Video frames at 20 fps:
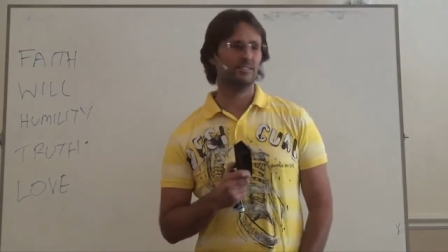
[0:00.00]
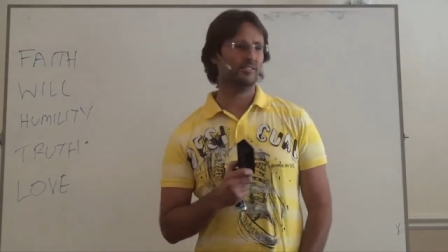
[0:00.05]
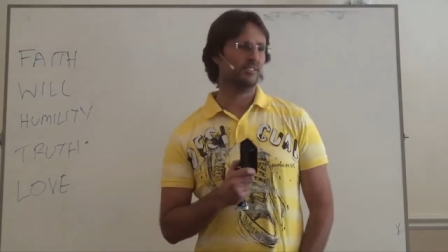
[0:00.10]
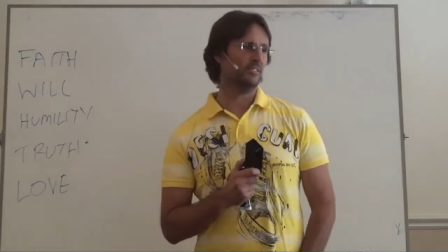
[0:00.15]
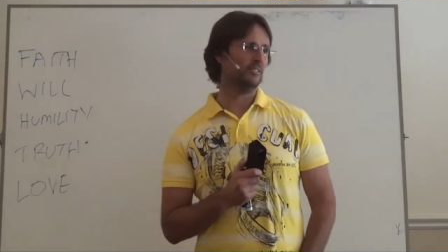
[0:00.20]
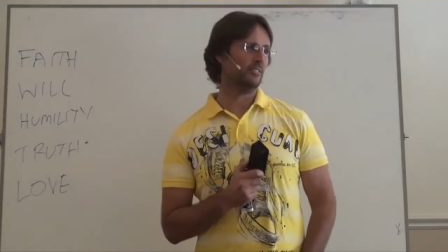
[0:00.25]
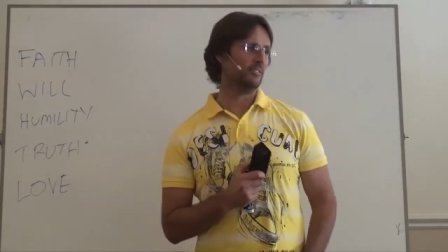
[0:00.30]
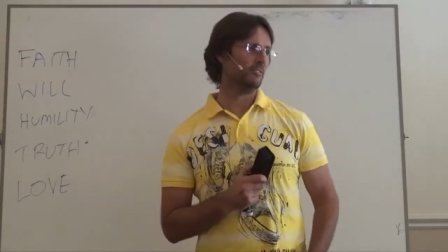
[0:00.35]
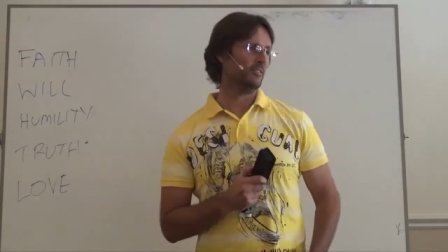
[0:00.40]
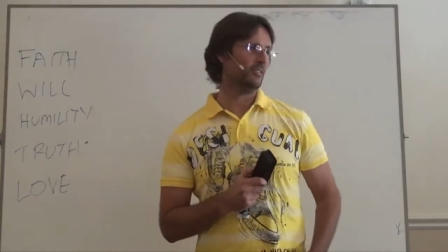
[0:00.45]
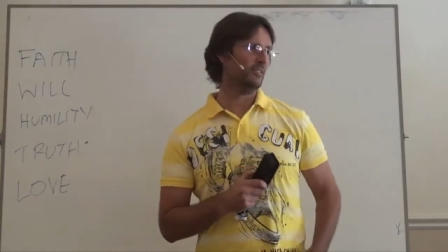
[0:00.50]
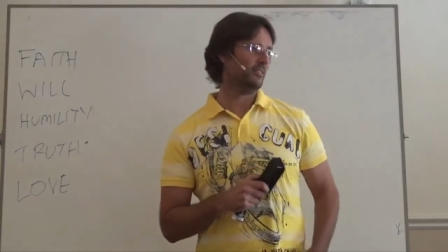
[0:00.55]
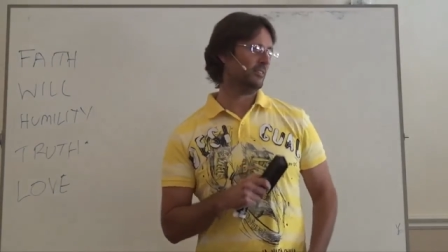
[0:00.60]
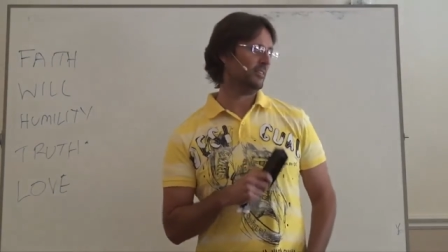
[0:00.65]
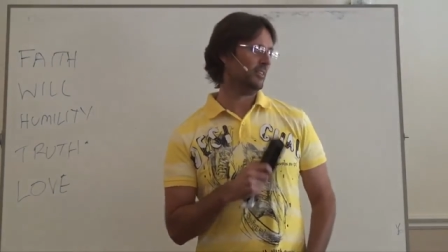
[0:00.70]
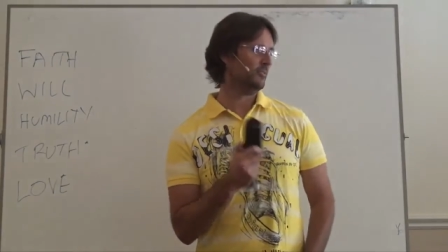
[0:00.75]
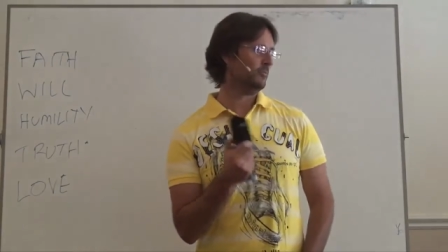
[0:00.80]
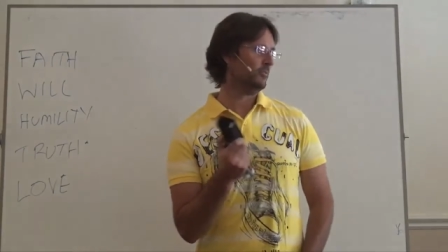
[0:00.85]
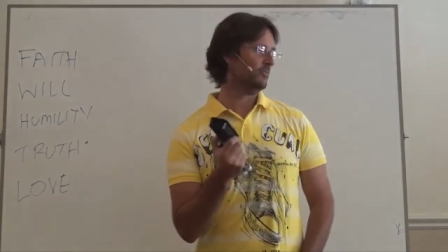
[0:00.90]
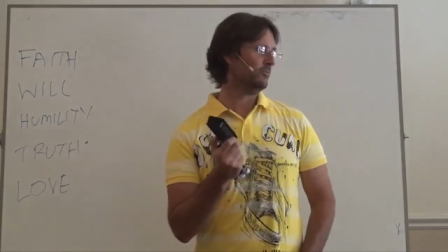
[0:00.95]
So
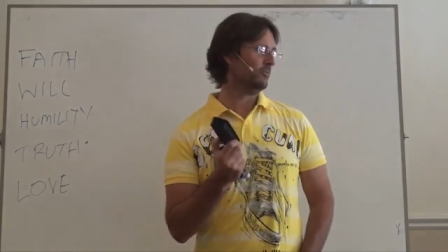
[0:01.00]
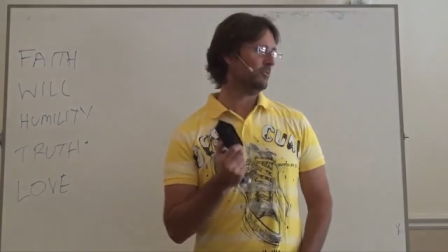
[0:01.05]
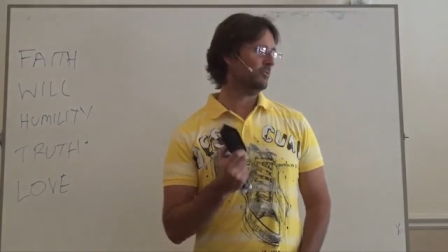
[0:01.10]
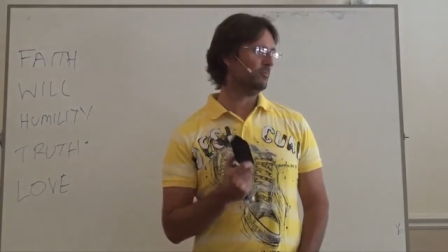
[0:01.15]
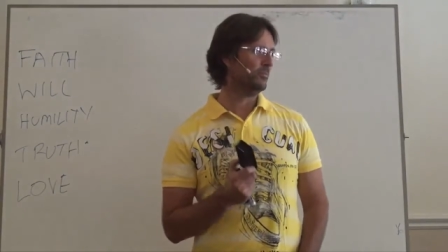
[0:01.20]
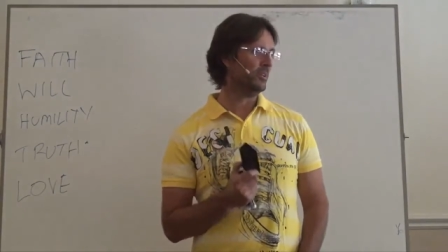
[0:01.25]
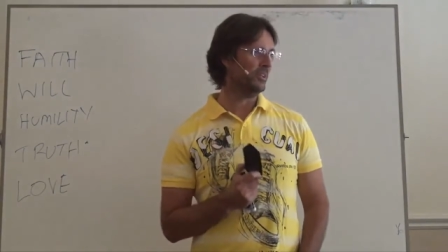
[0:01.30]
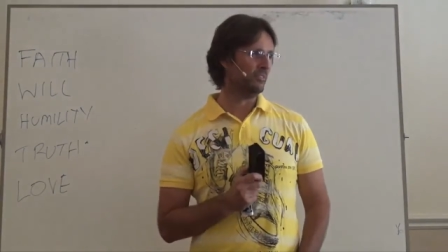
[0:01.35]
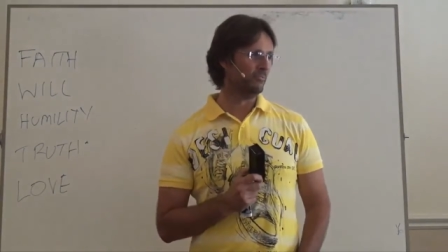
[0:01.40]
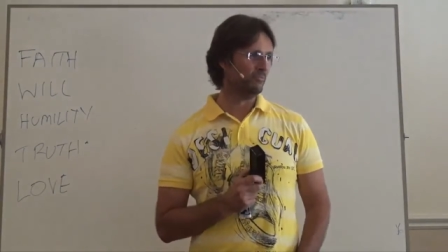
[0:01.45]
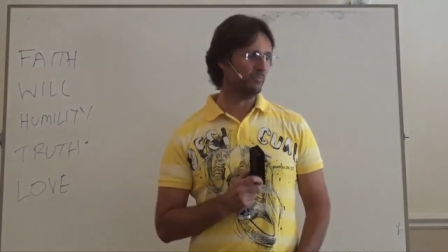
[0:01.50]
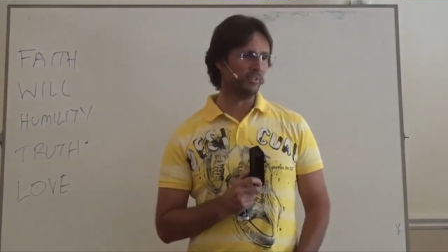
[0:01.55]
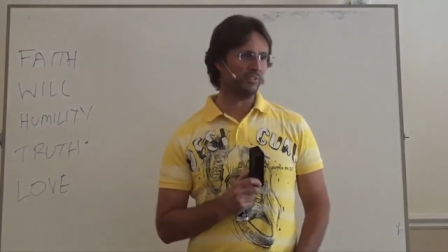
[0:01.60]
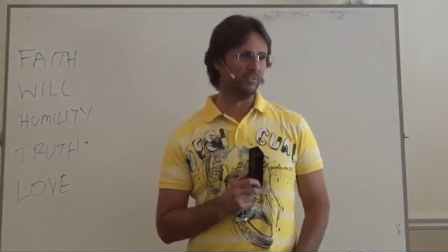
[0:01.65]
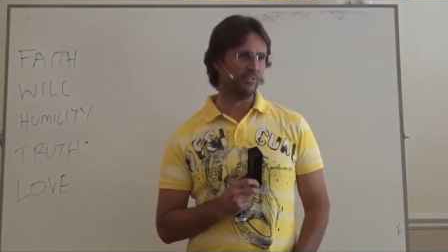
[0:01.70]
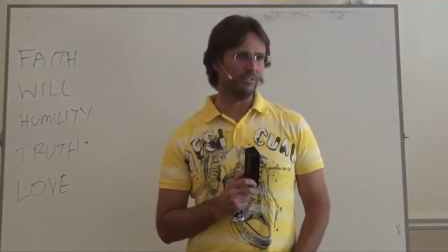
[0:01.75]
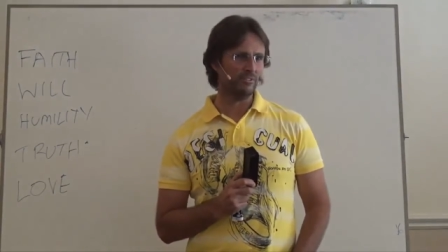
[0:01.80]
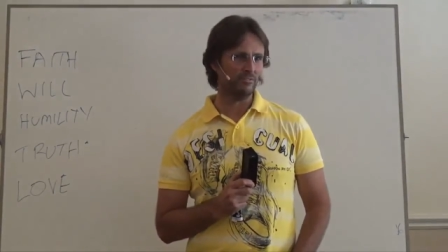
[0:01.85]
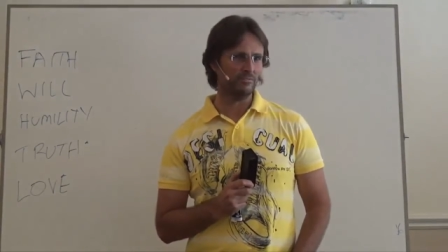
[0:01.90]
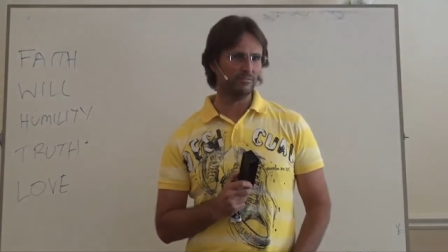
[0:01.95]
it would have all been
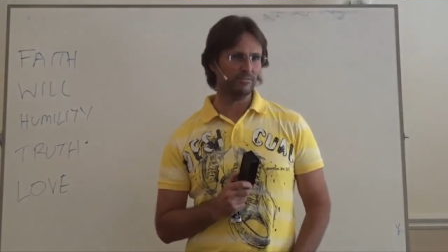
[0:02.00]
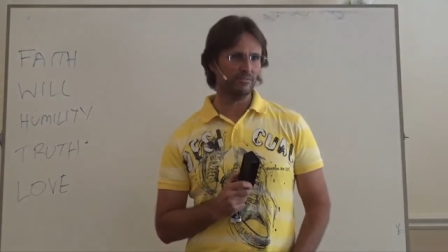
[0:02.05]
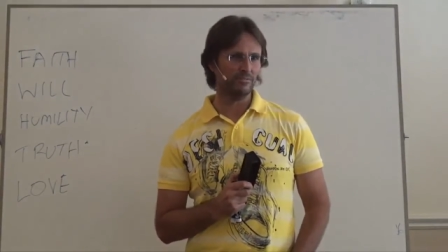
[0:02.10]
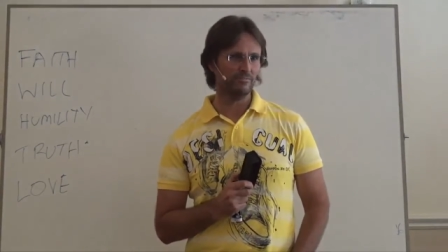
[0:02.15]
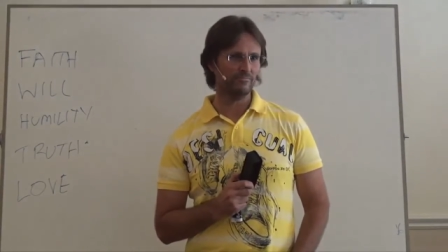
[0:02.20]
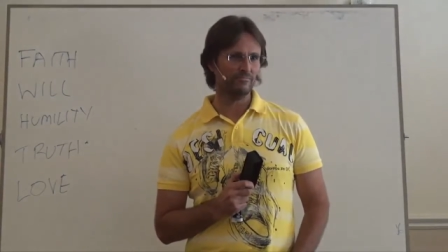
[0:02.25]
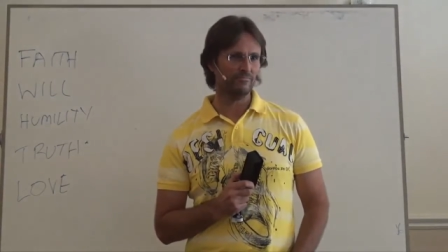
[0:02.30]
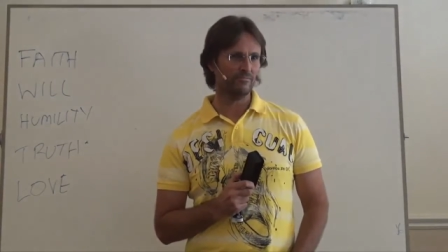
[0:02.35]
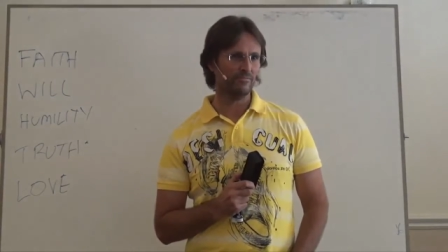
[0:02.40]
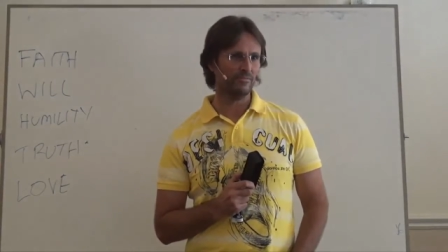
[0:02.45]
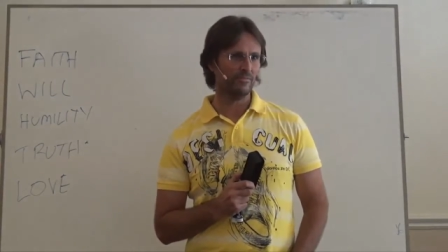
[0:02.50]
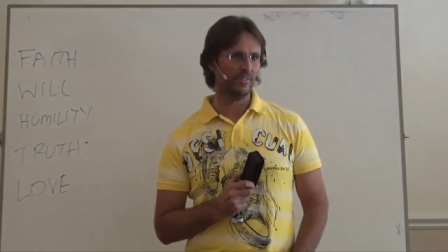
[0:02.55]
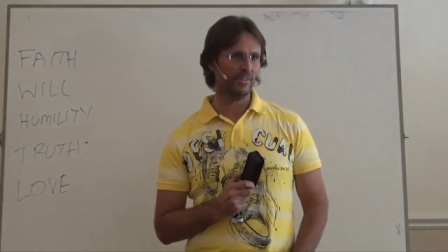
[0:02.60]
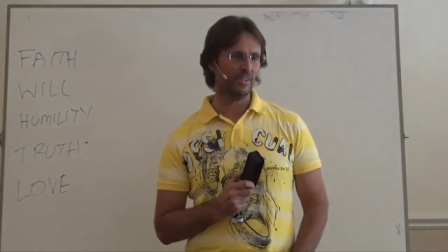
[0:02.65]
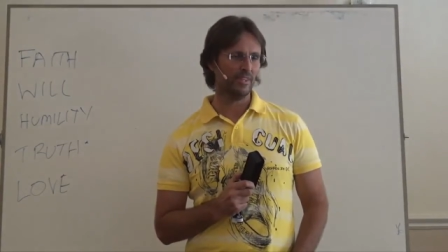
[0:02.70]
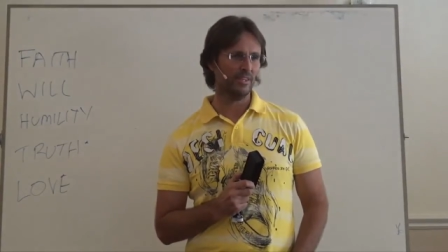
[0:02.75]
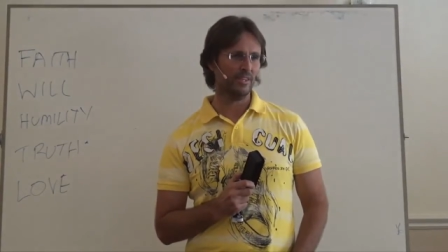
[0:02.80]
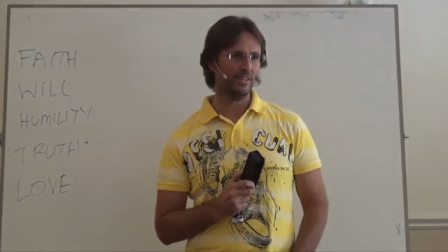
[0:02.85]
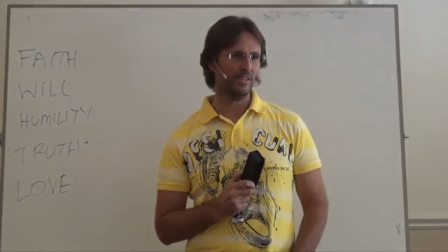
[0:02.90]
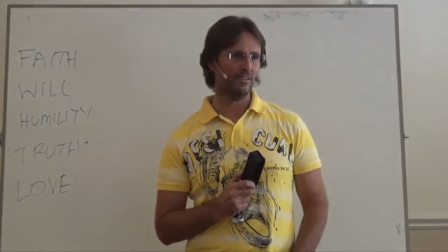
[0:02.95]
written off.
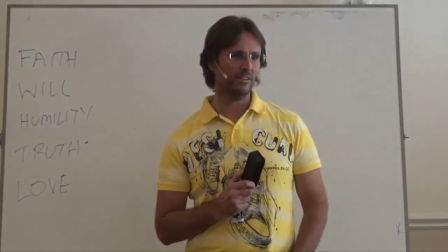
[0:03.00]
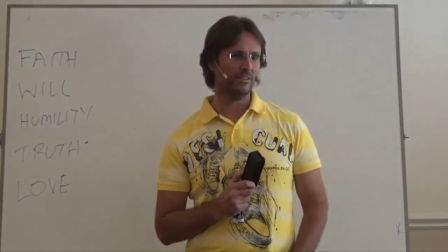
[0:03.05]
Yeah.